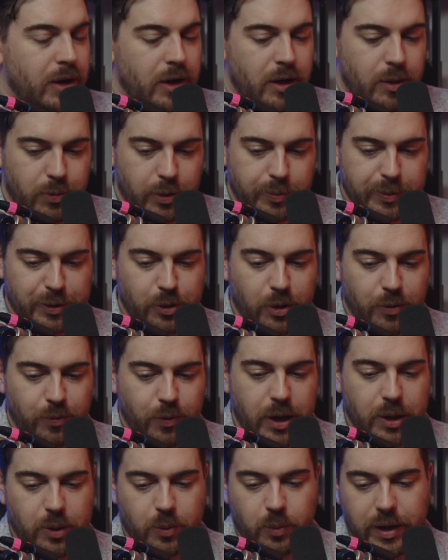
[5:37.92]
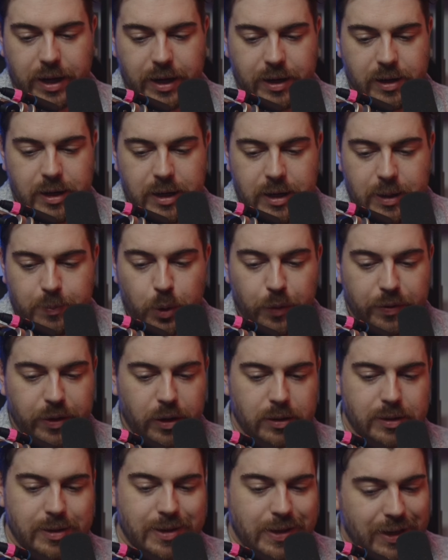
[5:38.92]
probably not right away. Moving
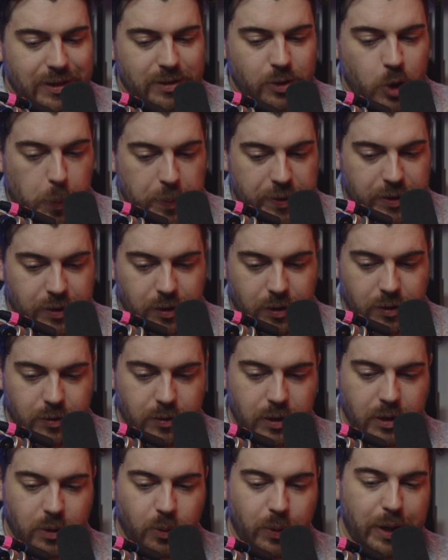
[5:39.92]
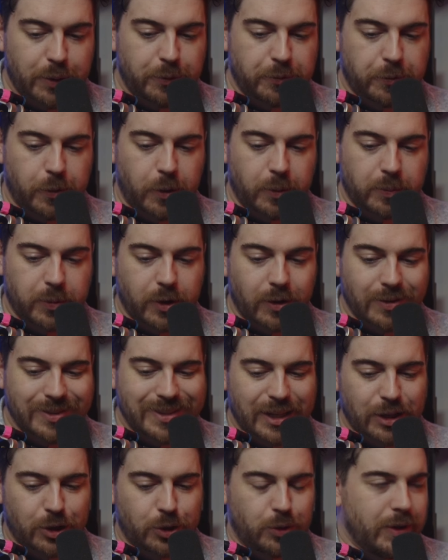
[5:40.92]
on to the next topic, though, and away from
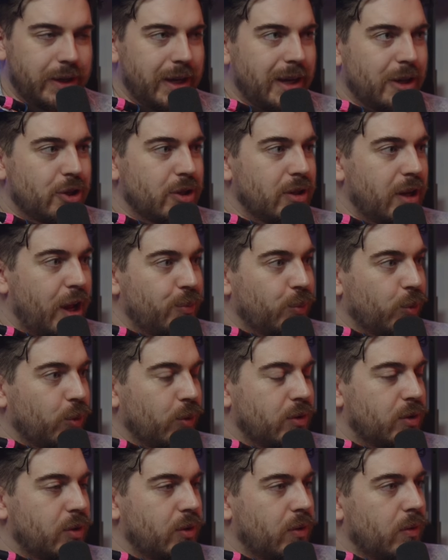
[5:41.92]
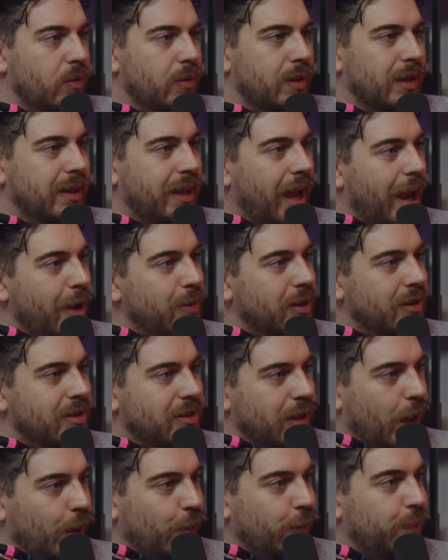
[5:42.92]
content creation and more to the game
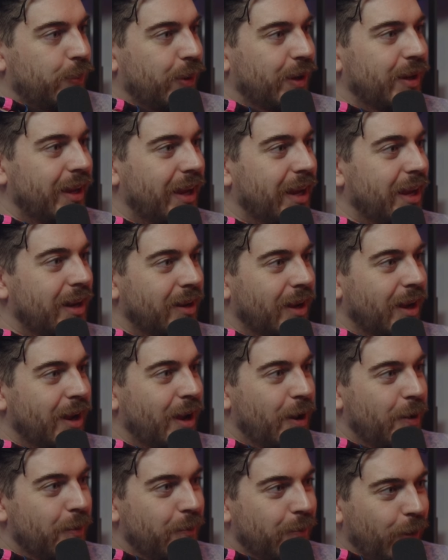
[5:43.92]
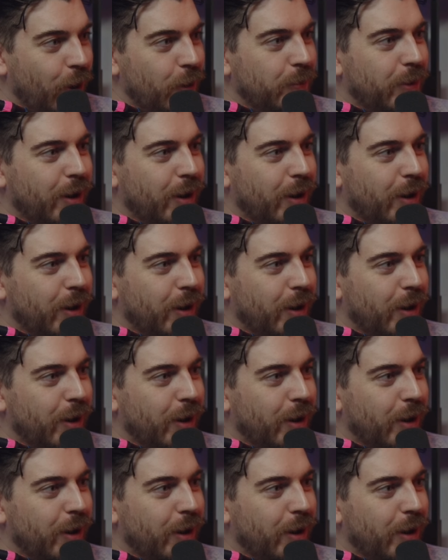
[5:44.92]
itself, but in mobile